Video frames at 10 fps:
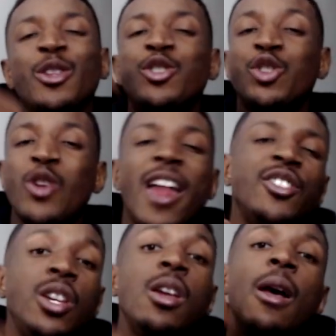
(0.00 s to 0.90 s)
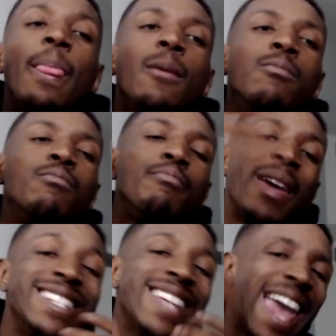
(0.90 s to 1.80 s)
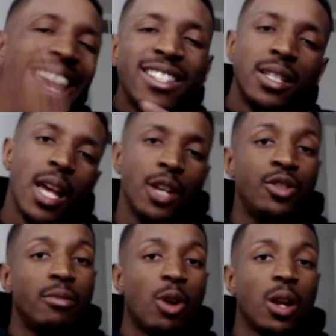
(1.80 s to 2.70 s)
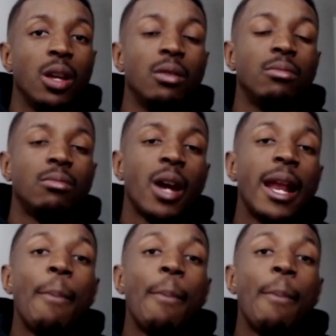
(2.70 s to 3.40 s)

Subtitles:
your strategy maintains its edge in the market, right?